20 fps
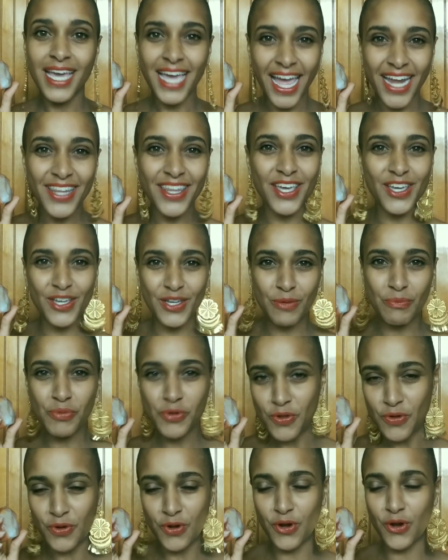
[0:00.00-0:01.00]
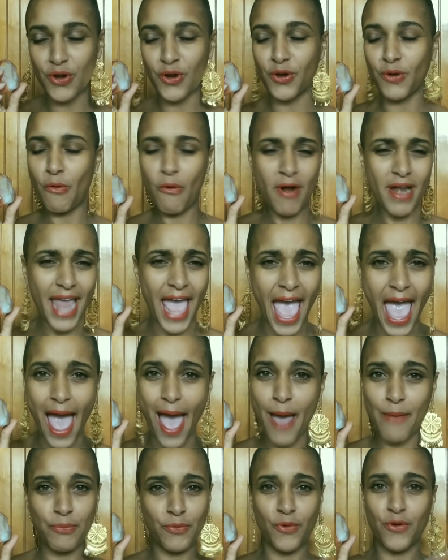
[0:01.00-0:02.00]
kind of like a computer or an
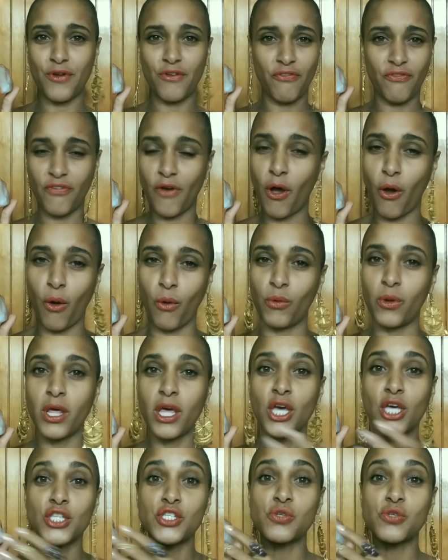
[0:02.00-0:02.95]
app or a phone,